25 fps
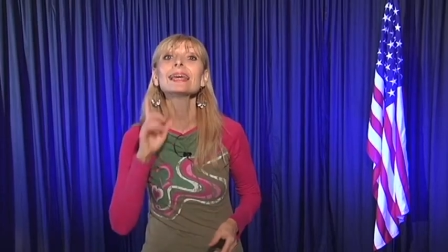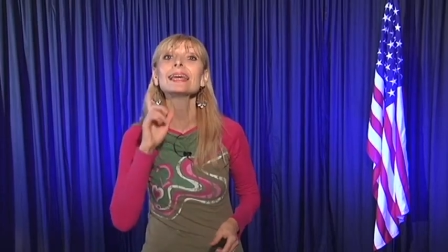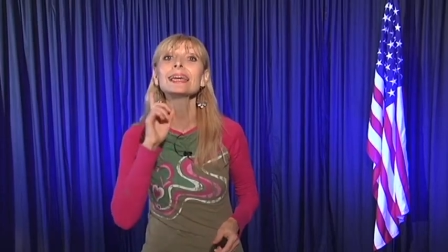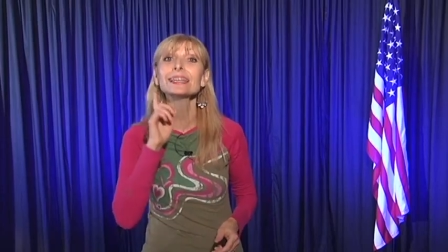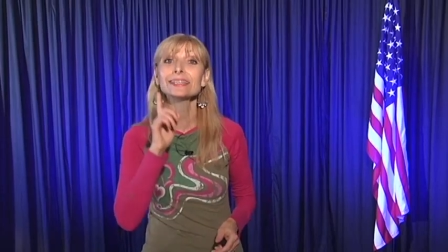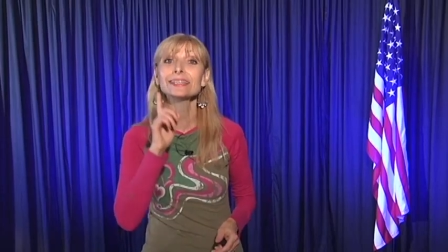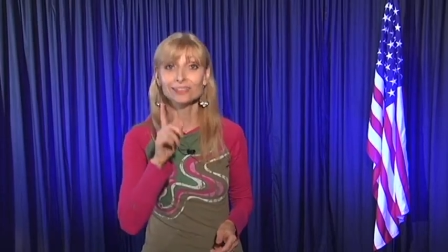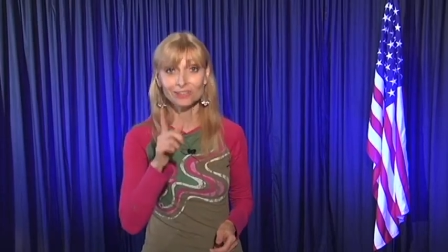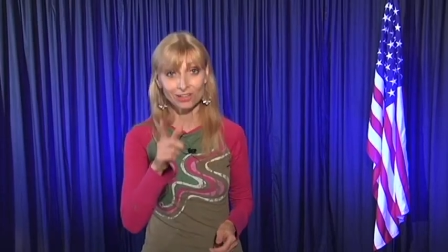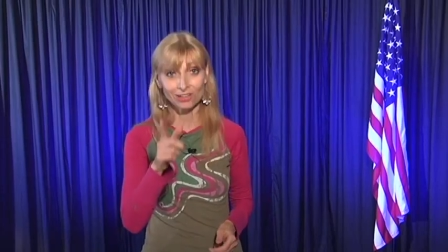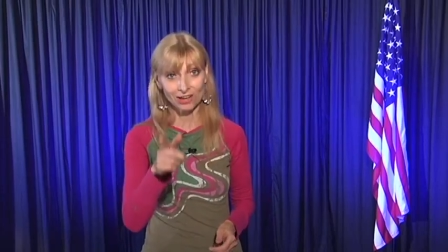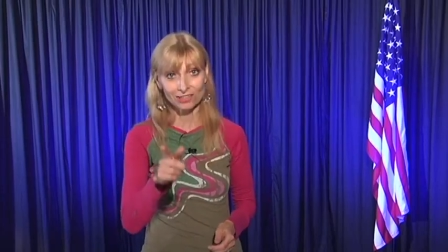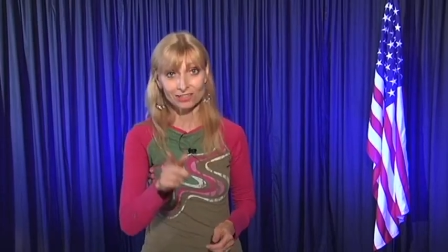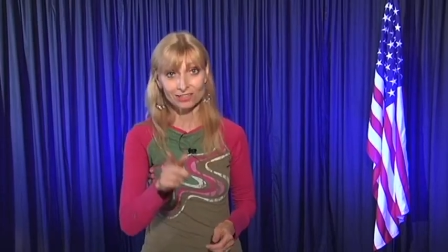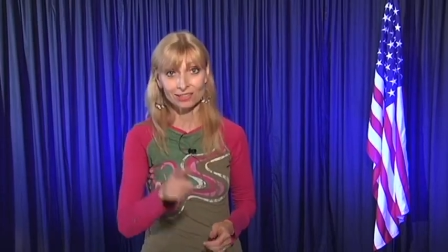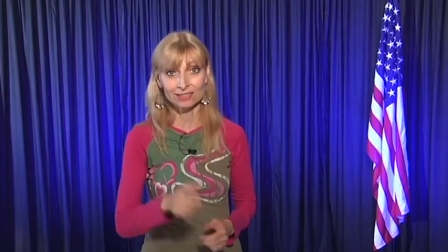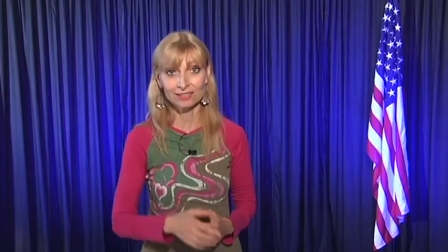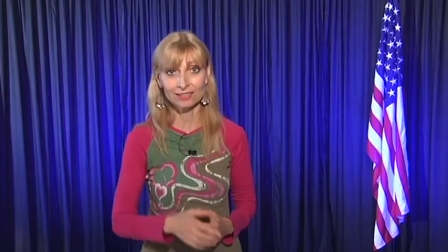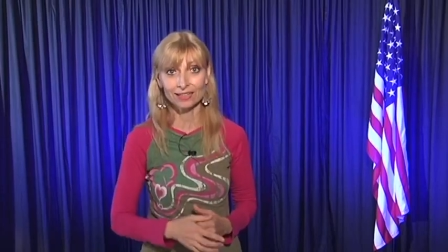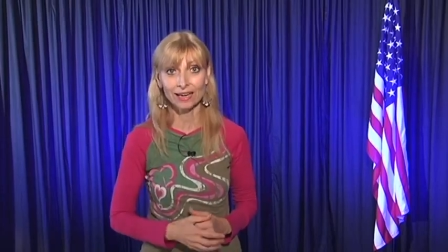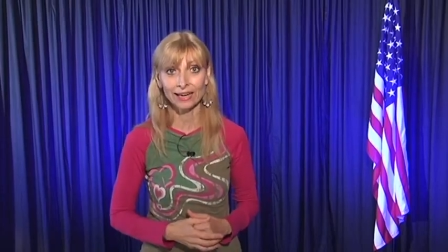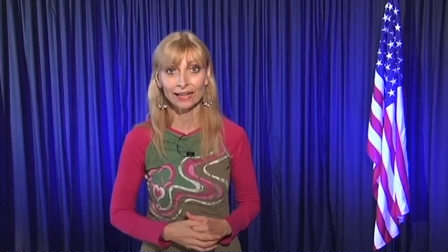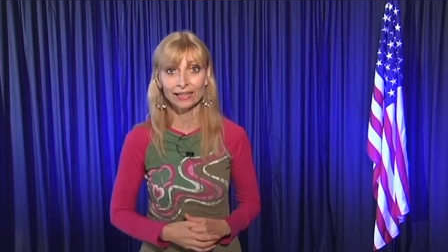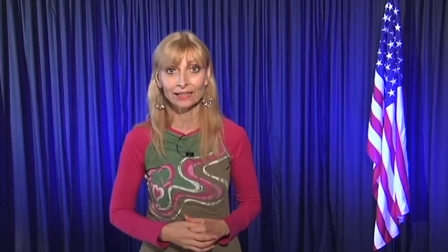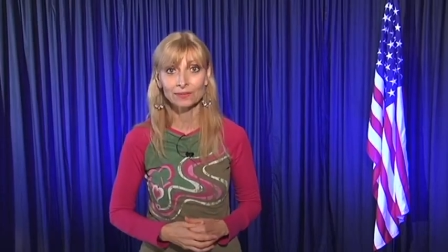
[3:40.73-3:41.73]
in God's
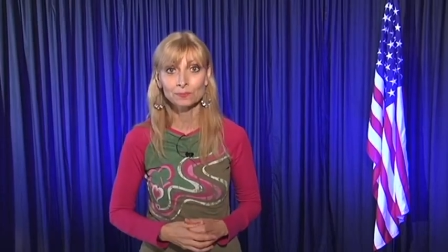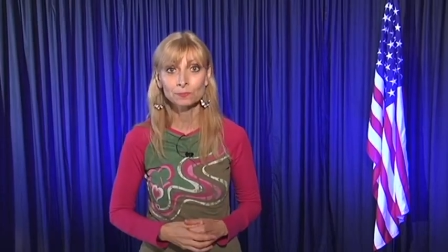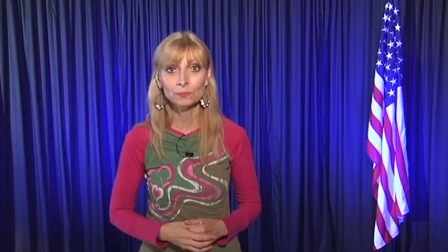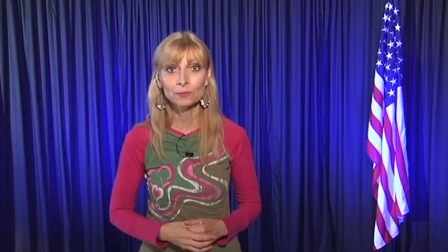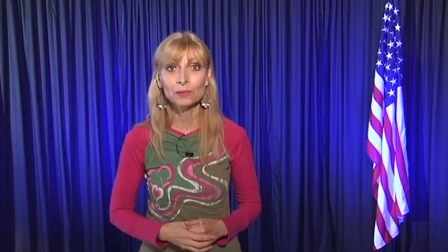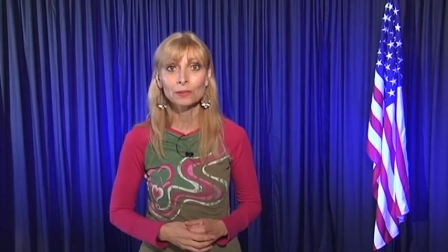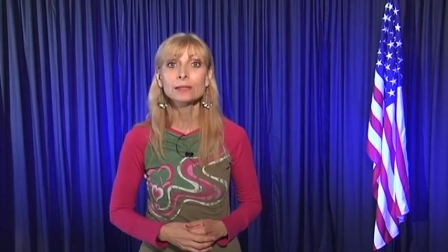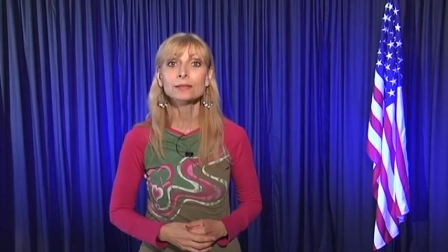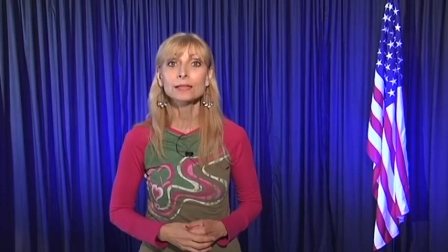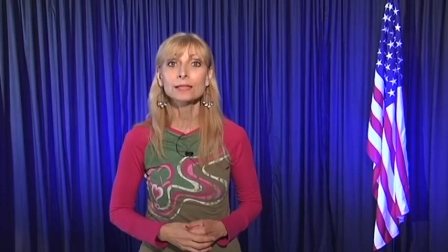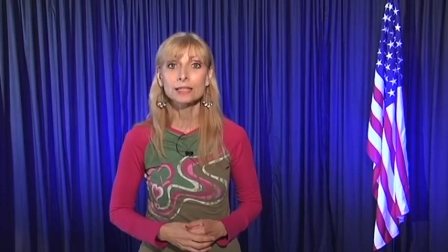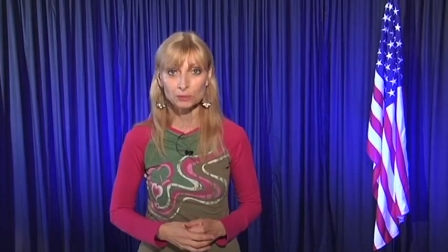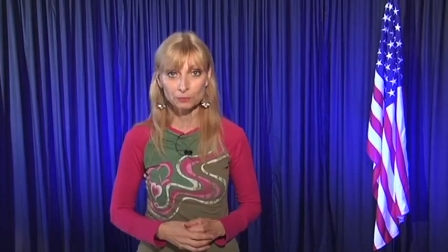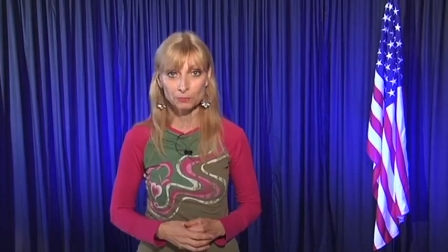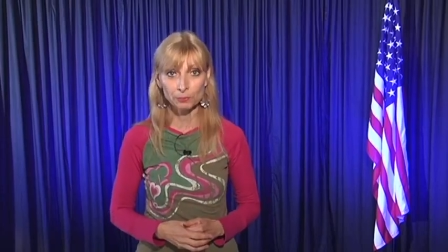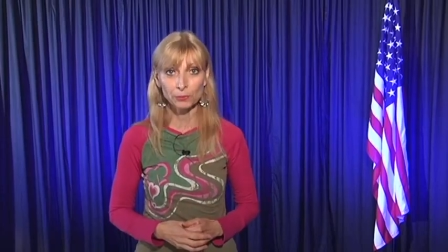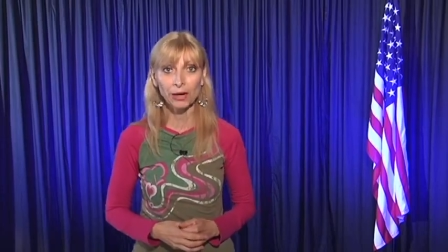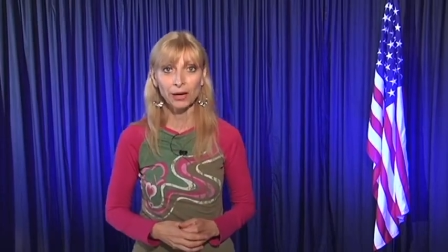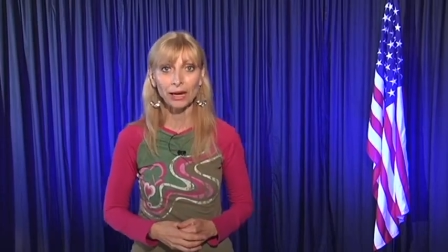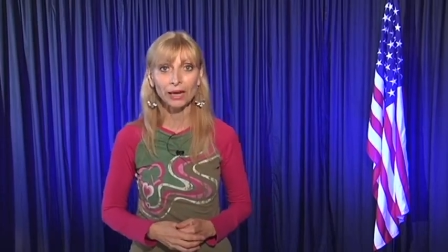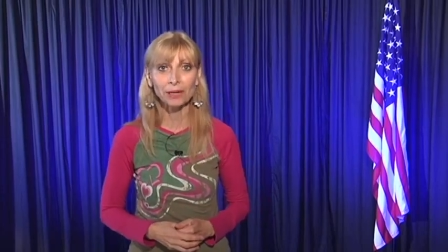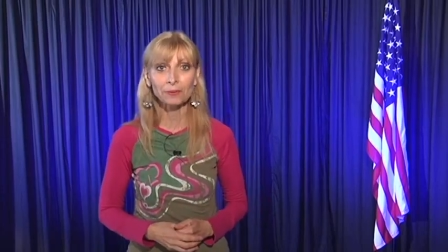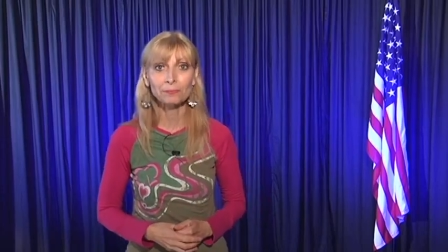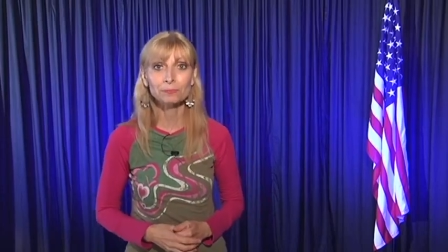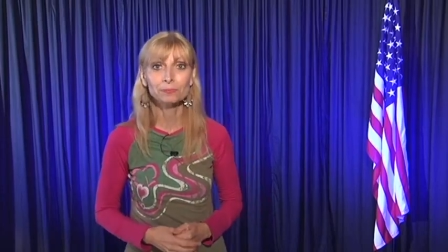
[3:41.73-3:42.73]
sight. Let's
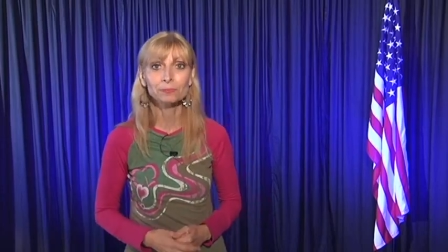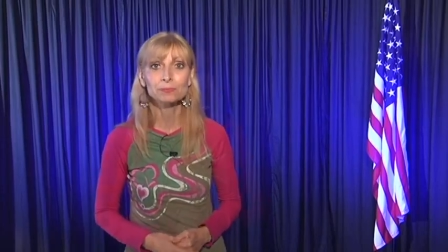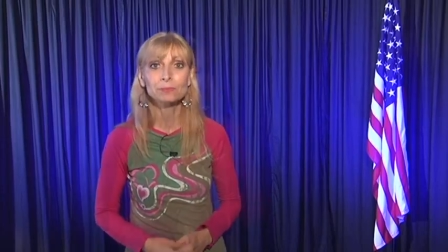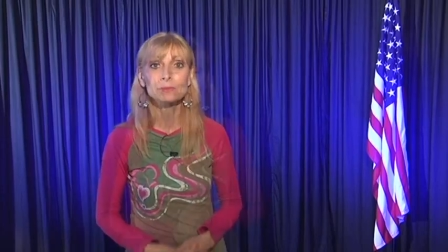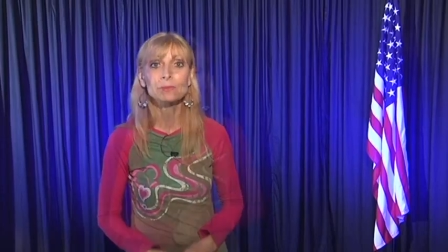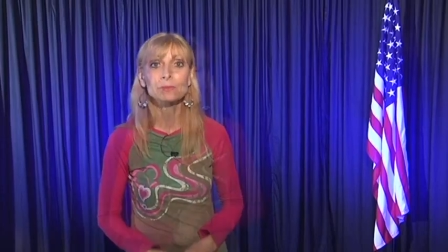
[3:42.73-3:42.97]
pray.